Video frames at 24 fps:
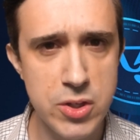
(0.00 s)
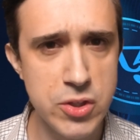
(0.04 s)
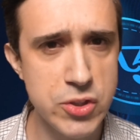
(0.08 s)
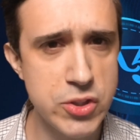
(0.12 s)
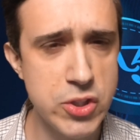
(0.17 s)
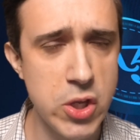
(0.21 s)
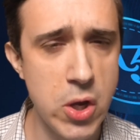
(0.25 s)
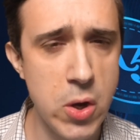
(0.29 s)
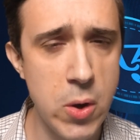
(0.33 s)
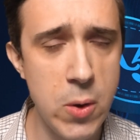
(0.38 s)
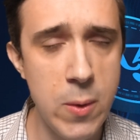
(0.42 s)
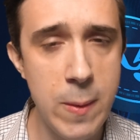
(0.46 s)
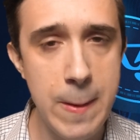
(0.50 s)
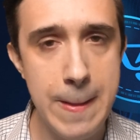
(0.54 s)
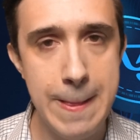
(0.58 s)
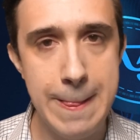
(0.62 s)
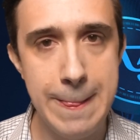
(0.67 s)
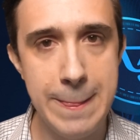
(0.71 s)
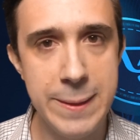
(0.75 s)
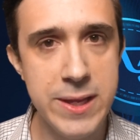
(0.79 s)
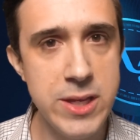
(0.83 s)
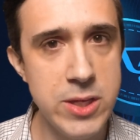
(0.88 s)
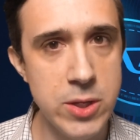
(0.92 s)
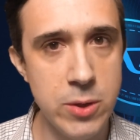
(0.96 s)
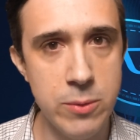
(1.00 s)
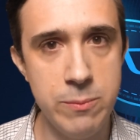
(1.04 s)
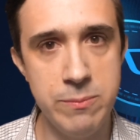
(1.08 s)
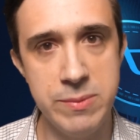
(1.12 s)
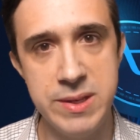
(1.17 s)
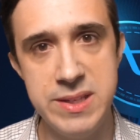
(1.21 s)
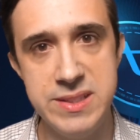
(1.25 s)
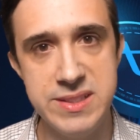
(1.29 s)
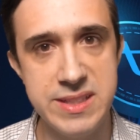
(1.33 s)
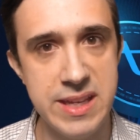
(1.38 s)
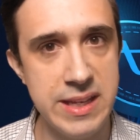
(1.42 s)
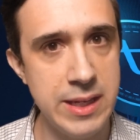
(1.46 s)
So,
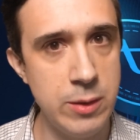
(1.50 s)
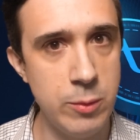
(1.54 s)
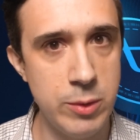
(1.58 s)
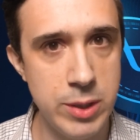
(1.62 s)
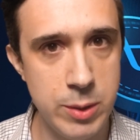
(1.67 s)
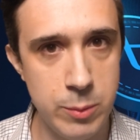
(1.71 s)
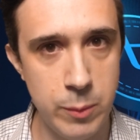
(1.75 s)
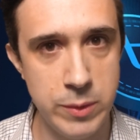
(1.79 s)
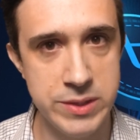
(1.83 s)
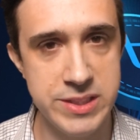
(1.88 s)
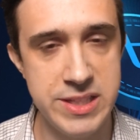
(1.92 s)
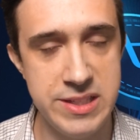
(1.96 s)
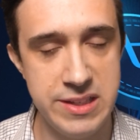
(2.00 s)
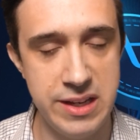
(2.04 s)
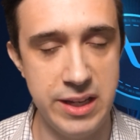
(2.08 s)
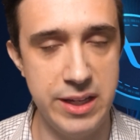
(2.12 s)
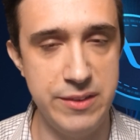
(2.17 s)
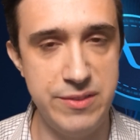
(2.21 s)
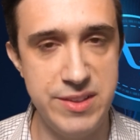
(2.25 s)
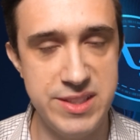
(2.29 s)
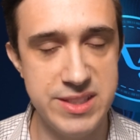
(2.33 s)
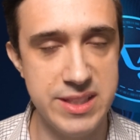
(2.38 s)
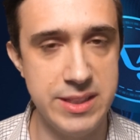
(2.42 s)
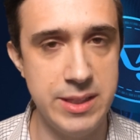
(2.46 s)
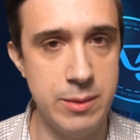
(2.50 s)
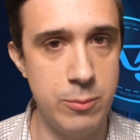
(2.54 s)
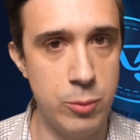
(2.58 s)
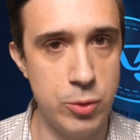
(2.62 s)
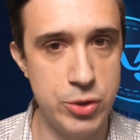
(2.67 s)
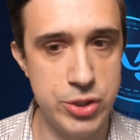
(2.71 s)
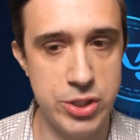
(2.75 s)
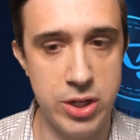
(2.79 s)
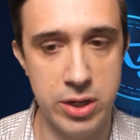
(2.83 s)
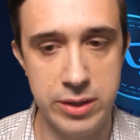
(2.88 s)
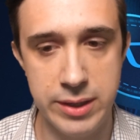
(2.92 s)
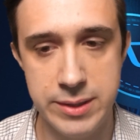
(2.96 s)
he's getting what he wants in life, he's getting
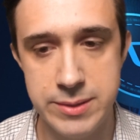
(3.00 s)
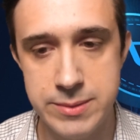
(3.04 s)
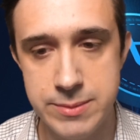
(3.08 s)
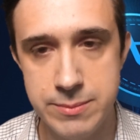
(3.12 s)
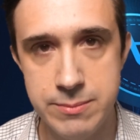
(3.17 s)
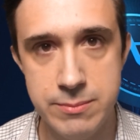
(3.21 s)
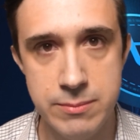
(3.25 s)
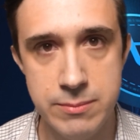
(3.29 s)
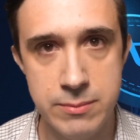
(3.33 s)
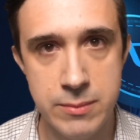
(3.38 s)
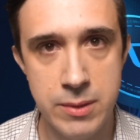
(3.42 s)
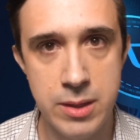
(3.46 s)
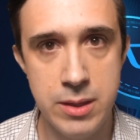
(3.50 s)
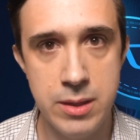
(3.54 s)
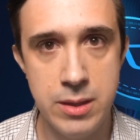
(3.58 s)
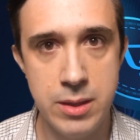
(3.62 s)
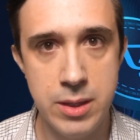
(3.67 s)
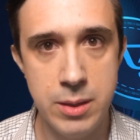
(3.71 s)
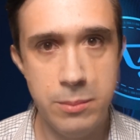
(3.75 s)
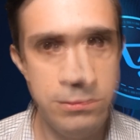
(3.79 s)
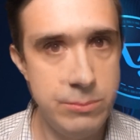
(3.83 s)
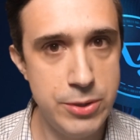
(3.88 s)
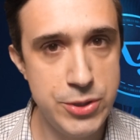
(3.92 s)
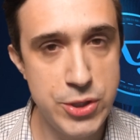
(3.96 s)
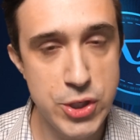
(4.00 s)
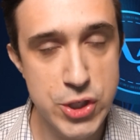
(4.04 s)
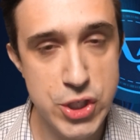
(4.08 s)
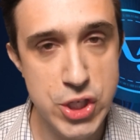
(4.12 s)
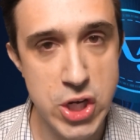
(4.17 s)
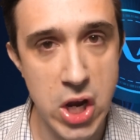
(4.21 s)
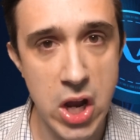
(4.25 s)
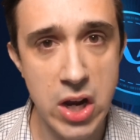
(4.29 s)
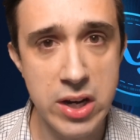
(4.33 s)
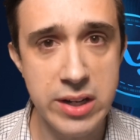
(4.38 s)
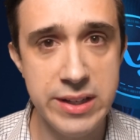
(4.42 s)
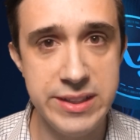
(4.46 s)
more chocolate. But the
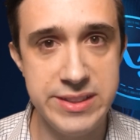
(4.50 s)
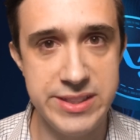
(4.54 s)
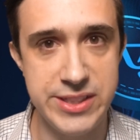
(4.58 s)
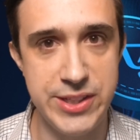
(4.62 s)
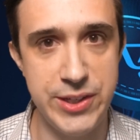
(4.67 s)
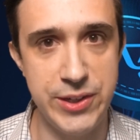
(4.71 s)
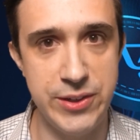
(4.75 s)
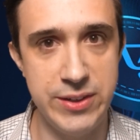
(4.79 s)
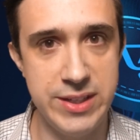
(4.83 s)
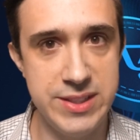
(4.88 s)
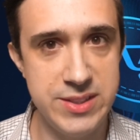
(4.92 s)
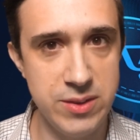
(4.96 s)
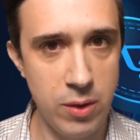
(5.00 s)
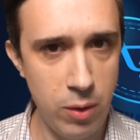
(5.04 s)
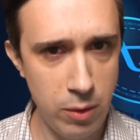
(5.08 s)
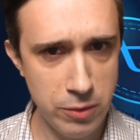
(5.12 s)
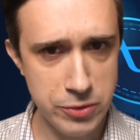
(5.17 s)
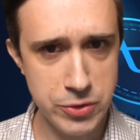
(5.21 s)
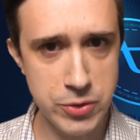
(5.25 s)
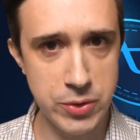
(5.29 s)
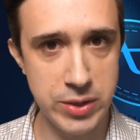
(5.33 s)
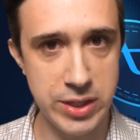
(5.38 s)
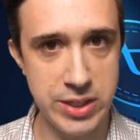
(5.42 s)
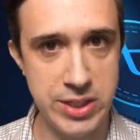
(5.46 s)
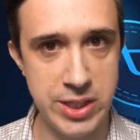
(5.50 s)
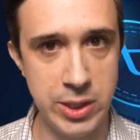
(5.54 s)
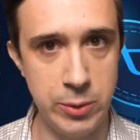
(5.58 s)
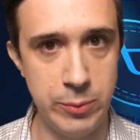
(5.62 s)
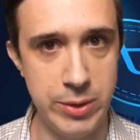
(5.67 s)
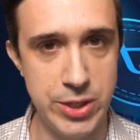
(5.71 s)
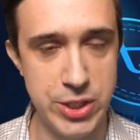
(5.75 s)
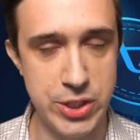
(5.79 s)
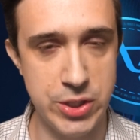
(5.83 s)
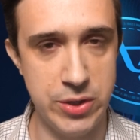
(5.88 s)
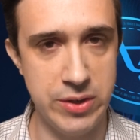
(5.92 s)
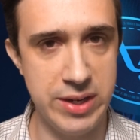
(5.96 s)
chocolatier is also getting
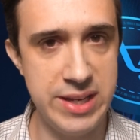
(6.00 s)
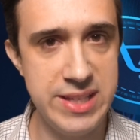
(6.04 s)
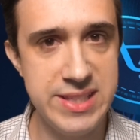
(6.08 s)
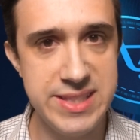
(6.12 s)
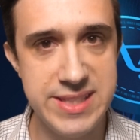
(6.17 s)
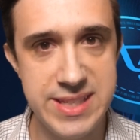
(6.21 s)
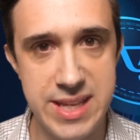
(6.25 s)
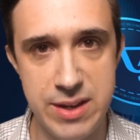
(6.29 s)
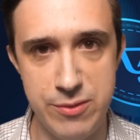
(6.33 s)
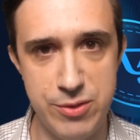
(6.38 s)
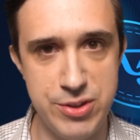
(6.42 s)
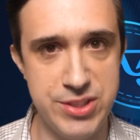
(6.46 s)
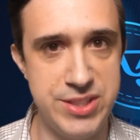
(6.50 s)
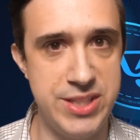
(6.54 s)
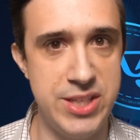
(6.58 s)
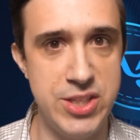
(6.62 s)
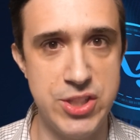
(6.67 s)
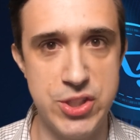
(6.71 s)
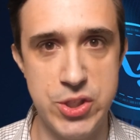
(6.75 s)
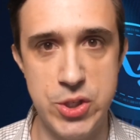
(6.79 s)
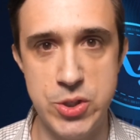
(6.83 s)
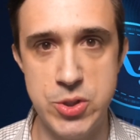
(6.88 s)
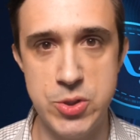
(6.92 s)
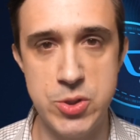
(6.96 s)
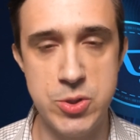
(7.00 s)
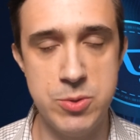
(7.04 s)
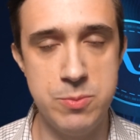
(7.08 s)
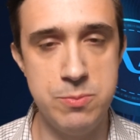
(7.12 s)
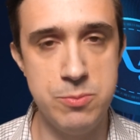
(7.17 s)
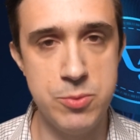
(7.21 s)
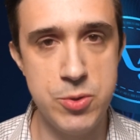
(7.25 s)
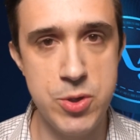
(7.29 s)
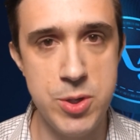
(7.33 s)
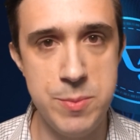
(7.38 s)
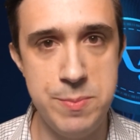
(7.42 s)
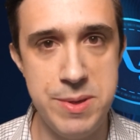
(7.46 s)
richer. He's never seen such
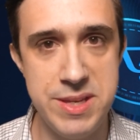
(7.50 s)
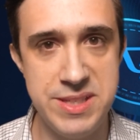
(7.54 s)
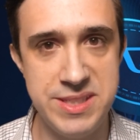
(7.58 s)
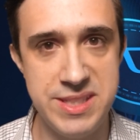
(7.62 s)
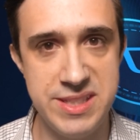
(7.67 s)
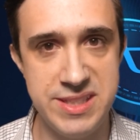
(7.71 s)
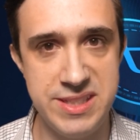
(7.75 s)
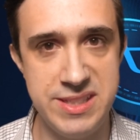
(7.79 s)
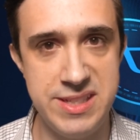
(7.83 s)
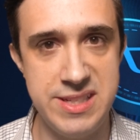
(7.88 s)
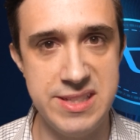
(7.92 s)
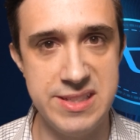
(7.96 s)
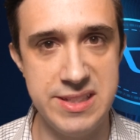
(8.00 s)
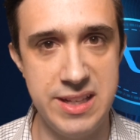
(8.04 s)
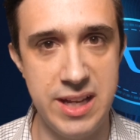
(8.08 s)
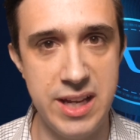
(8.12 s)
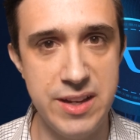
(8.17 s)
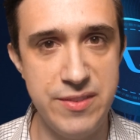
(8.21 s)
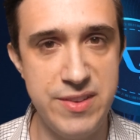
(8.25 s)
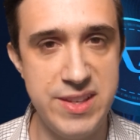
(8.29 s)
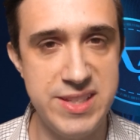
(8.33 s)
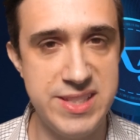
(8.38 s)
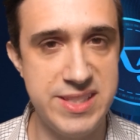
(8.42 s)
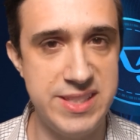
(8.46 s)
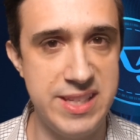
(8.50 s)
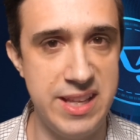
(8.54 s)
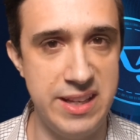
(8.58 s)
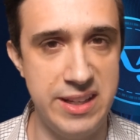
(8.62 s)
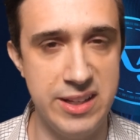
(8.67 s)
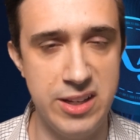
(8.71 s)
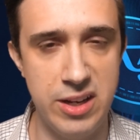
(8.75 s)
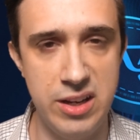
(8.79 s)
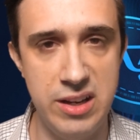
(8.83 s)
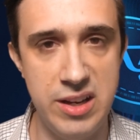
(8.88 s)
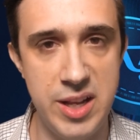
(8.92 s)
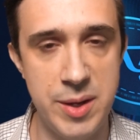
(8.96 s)
good business in his life. He's
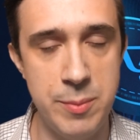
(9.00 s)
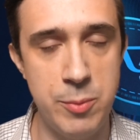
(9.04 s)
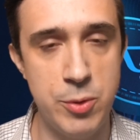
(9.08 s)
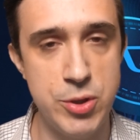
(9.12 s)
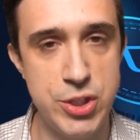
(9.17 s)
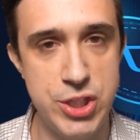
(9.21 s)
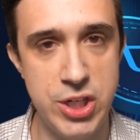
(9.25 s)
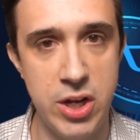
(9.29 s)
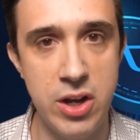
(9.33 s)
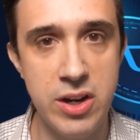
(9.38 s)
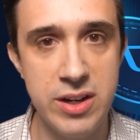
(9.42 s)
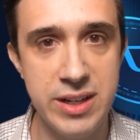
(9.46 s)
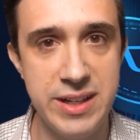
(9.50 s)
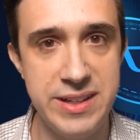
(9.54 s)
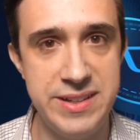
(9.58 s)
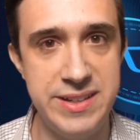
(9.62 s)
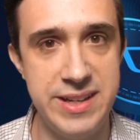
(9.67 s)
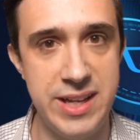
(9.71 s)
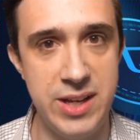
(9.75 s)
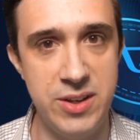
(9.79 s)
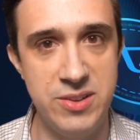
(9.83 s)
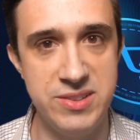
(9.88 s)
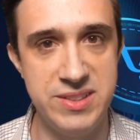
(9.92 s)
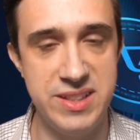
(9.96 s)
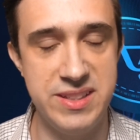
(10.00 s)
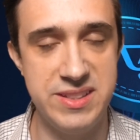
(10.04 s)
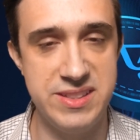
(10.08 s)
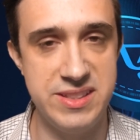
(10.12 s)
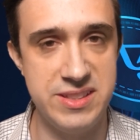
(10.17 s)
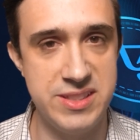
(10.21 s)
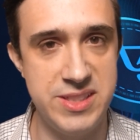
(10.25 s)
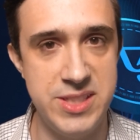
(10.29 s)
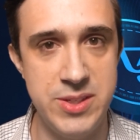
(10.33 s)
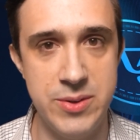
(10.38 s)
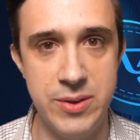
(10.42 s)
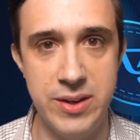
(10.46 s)
selling a lot more chocolate now that
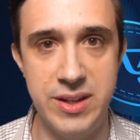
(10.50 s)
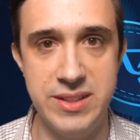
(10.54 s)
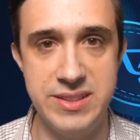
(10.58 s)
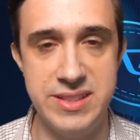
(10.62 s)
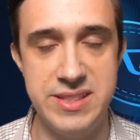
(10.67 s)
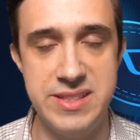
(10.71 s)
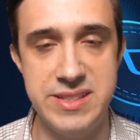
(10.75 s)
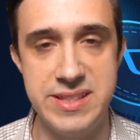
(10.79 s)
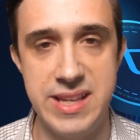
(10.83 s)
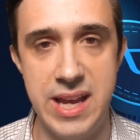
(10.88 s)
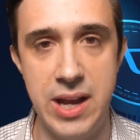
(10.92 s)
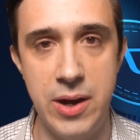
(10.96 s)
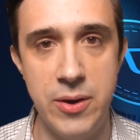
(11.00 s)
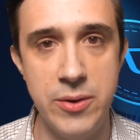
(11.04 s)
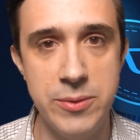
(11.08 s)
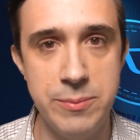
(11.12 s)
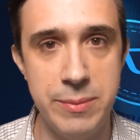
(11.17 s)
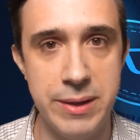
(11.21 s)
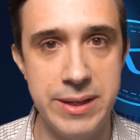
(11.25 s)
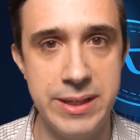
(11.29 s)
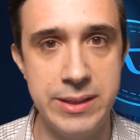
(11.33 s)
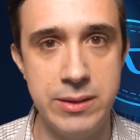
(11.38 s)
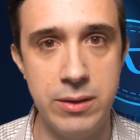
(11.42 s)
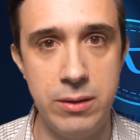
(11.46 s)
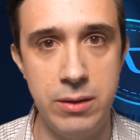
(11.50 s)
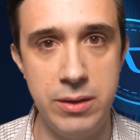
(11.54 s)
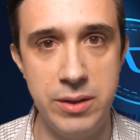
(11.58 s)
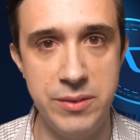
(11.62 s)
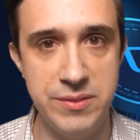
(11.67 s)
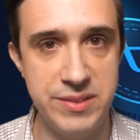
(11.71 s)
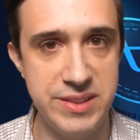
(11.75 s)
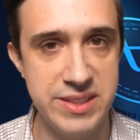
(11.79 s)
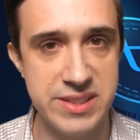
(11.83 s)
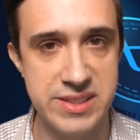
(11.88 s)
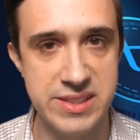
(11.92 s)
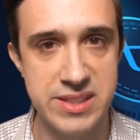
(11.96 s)
this new guy's in town, buying
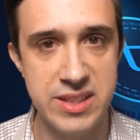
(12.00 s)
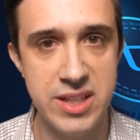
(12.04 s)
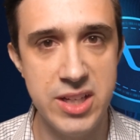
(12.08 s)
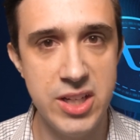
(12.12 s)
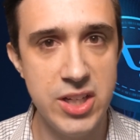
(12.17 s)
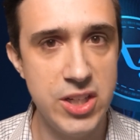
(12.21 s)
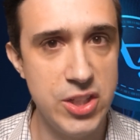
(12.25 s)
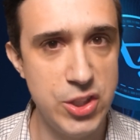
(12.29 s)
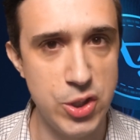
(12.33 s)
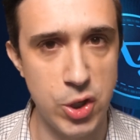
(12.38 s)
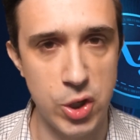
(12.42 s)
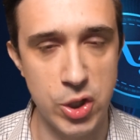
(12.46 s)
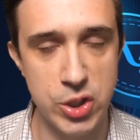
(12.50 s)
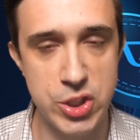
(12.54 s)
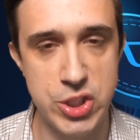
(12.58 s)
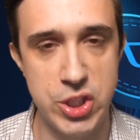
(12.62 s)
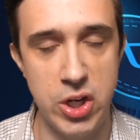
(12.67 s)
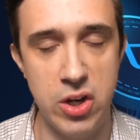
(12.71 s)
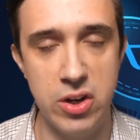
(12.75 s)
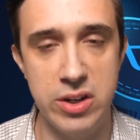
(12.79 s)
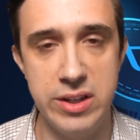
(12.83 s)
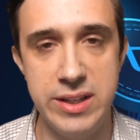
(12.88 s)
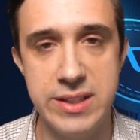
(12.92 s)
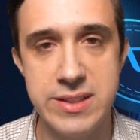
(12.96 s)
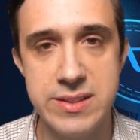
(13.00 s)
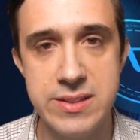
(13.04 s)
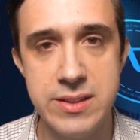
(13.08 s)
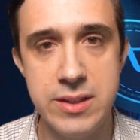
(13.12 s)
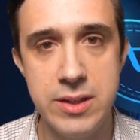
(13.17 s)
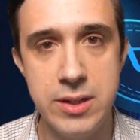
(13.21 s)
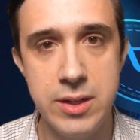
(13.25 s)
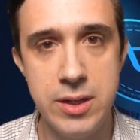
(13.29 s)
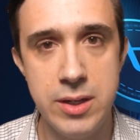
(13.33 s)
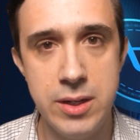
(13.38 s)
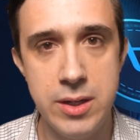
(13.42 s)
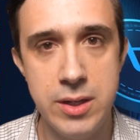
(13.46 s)
all of these dark chocolates.